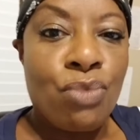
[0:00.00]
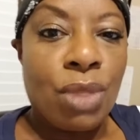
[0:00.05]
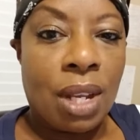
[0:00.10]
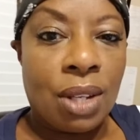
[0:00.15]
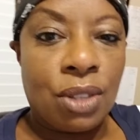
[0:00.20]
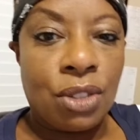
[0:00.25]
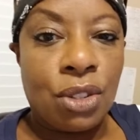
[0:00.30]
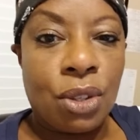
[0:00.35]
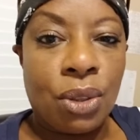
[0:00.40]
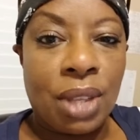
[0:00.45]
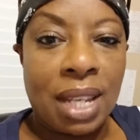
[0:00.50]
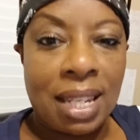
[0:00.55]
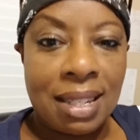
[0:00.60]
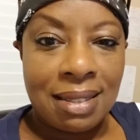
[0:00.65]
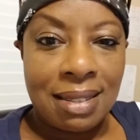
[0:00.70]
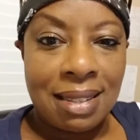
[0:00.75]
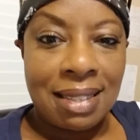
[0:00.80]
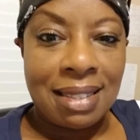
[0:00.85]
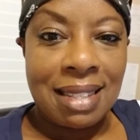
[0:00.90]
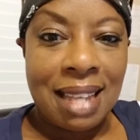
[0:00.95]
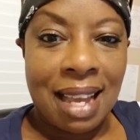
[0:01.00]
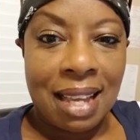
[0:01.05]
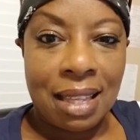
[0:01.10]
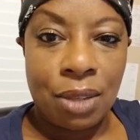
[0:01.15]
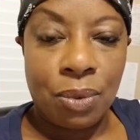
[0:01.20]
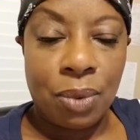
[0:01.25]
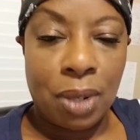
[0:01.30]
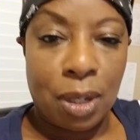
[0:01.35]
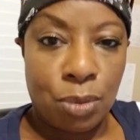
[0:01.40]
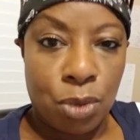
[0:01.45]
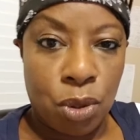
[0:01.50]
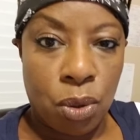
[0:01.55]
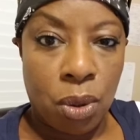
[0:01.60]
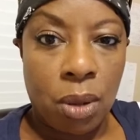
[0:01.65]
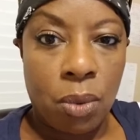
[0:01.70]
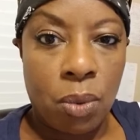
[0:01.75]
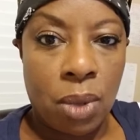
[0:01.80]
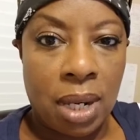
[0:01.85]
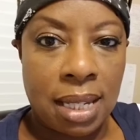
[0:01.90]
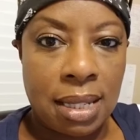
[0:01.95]
And so that is exactly what I'm
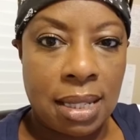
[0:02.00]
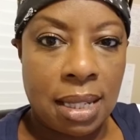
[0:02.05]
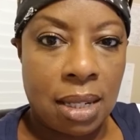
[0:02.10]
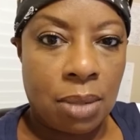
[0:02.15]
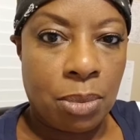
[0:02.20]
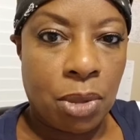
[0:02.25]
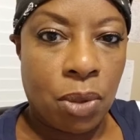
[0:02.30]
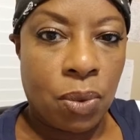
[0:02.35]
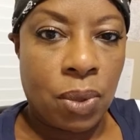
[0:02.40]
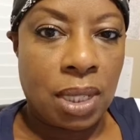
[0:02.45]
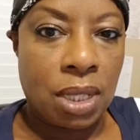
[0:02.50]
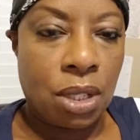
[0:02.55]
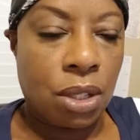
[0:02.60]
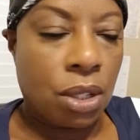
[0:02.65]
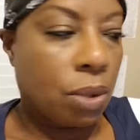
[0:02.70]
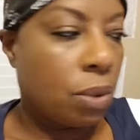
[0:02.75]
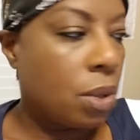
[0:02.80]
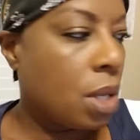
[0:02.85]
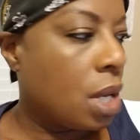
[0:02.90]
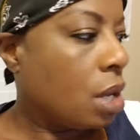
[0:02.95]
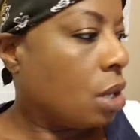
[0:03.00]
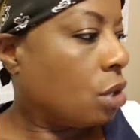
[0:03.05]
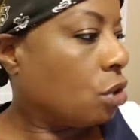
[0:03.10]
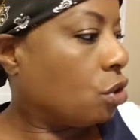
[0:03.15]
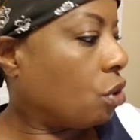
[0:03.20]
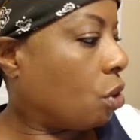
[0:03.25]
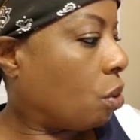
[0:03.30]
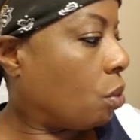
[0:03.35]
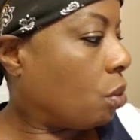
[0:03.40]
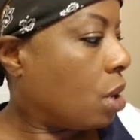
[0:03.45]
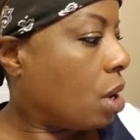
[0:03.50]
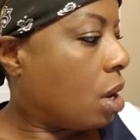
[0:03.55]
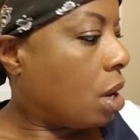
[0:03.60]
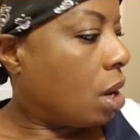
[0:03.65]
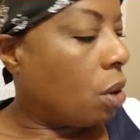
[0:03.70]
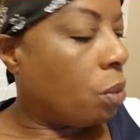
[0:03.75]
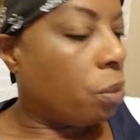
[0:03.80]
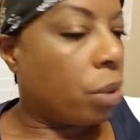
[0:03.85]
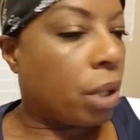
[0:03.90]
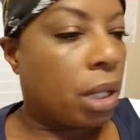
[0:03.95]
doing, what I said I'm going to do. So
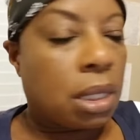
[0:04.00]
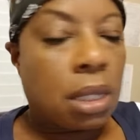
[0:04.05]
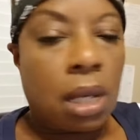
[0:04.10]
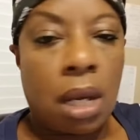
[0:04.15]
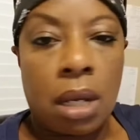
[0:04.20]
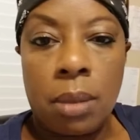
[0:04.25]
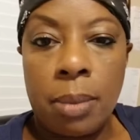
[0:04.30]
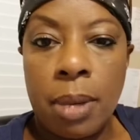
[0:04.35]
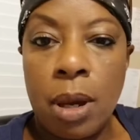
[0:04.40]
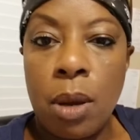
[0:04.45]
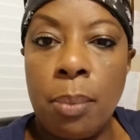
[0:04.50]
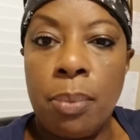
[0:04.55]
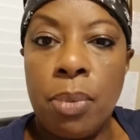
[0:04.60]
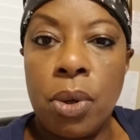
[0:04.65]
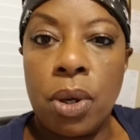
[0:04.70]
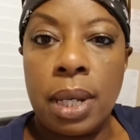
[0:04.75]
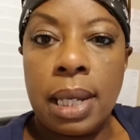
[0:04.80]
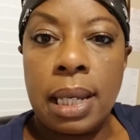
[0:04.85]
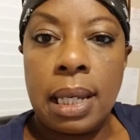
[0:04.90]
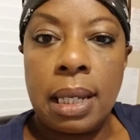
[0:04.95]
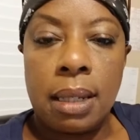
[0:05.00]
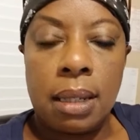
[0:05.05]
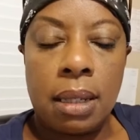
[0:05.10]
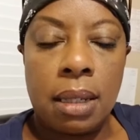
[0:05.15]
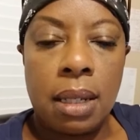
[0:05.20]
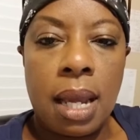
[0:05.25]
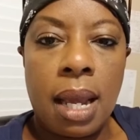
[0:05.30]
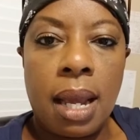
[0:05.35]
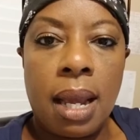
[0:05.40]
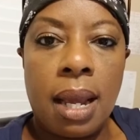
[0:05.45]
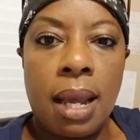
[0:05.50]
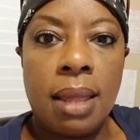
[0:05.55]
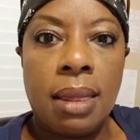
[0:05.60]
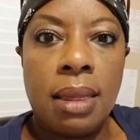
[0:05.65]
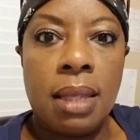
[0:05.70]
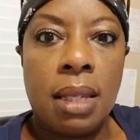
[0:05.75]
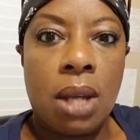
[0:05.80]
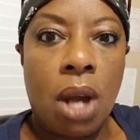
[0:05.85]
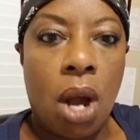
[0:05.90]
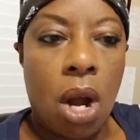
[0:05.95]
we're going to talk about booking and
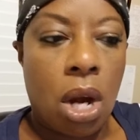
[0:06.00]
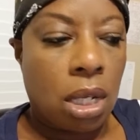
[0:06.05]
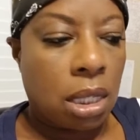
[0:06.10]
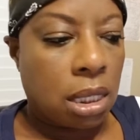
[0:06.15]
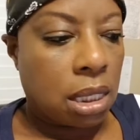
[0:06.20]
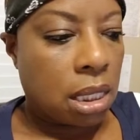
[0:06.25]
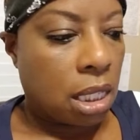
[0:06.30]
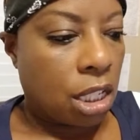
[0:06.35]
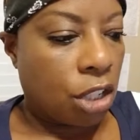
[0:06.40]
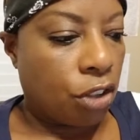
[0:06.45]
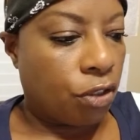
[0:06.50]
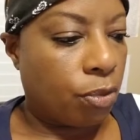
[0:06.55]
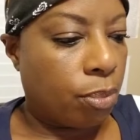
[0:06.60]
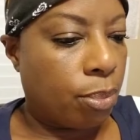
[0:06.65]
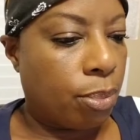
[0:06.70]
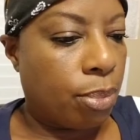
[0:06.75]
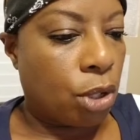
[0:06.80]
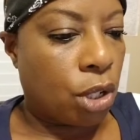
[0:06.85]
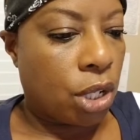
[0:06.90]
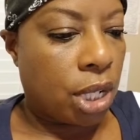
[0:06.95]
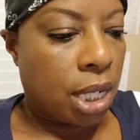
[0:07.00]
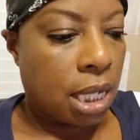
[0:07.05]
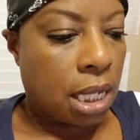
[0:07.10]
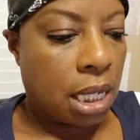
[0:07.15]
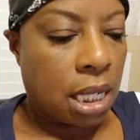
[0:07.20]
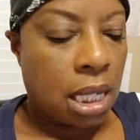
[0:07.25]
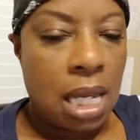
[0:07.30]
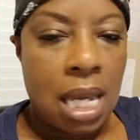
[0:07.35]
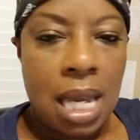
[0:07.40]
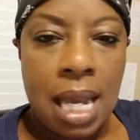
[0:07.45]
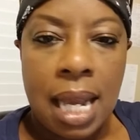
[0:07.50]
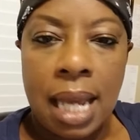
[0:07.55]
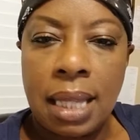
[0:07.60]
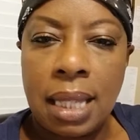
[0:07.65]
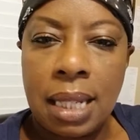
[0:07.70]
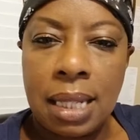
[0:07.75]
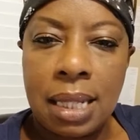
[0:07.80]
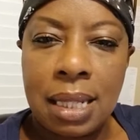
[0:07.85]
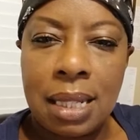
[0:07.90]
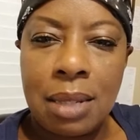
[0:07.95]
the art of booking. And
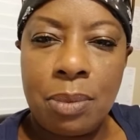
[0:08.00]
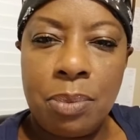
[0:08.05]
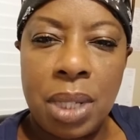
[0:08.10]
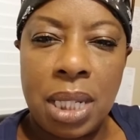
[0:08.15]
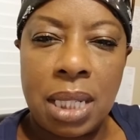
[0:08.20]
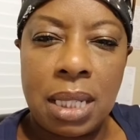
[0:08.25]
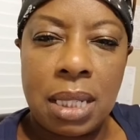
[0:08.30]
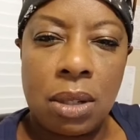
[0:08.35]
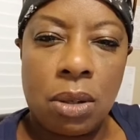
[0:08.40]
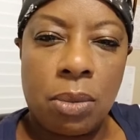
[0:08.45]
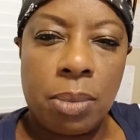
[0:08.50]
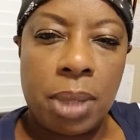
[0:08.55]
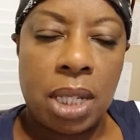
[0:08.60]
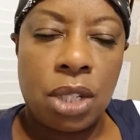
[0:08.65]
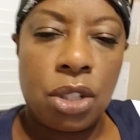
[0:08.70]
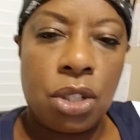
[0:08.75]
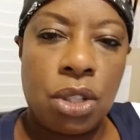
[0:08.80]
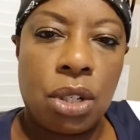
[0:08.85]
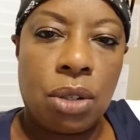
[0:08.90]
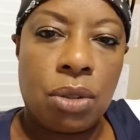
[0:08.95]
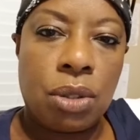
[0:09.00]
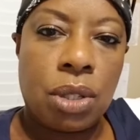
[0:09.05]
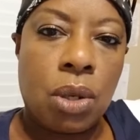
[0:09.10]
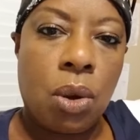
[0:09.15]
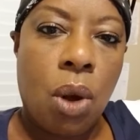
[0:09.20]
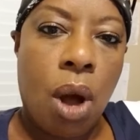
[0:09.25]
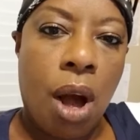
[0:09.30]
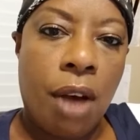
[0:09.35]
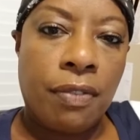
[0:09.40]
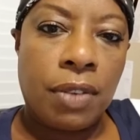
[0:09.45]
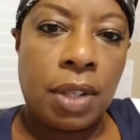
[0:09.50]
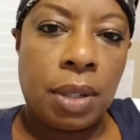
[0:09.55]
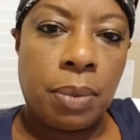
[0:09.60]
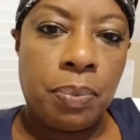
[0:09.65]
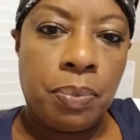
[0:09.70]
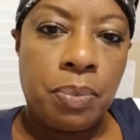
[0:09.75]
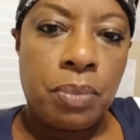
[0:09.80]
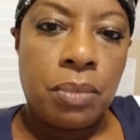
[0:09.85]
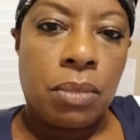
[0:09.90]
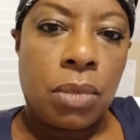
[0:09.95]
this is a big deal because, so often
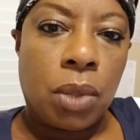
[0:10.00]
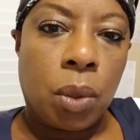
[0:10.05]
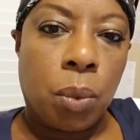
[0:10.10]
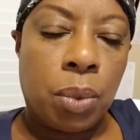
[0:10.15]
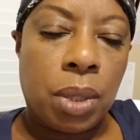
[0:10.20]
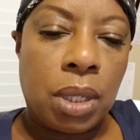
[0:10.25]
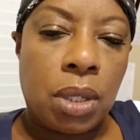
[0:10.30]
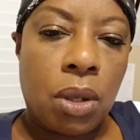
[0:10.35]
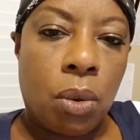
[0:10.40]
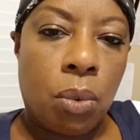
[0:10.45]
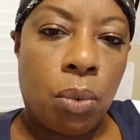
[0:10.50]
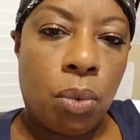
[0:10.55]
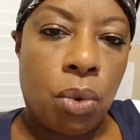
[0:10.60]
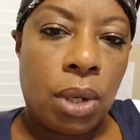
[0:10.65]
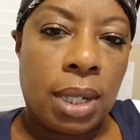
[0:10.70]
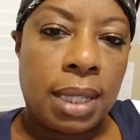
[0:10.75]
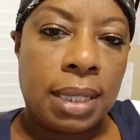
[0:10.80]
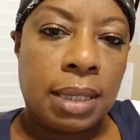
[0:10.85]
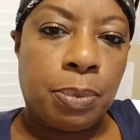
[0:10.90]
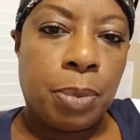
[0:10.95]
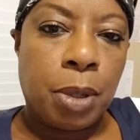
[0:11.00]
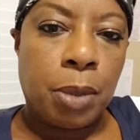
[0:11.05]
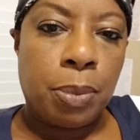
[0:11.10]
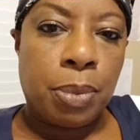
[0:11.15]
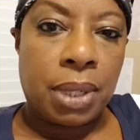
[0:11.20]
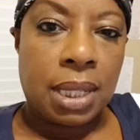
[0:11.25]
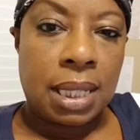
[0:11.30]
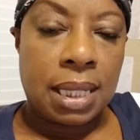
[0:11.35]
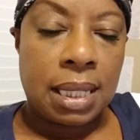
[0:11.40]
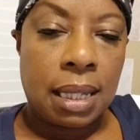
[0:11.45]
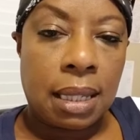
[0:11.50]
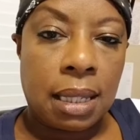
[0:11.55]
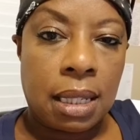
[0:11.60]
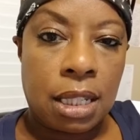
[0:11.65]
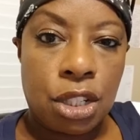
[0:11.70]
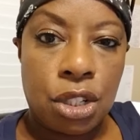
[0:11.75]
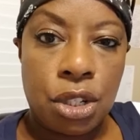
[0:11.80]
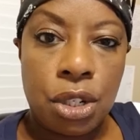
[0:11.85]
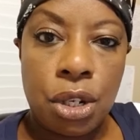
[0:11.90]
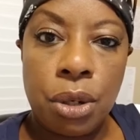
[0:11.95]
we don't want people to tell
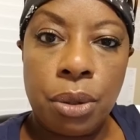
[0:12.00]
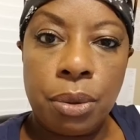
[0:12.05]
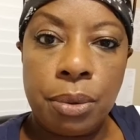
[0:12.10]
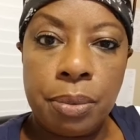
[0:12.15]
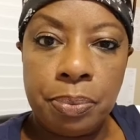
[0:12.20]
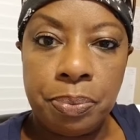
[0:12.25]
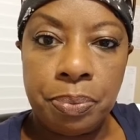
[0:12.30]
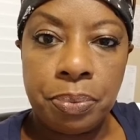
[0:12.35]
us no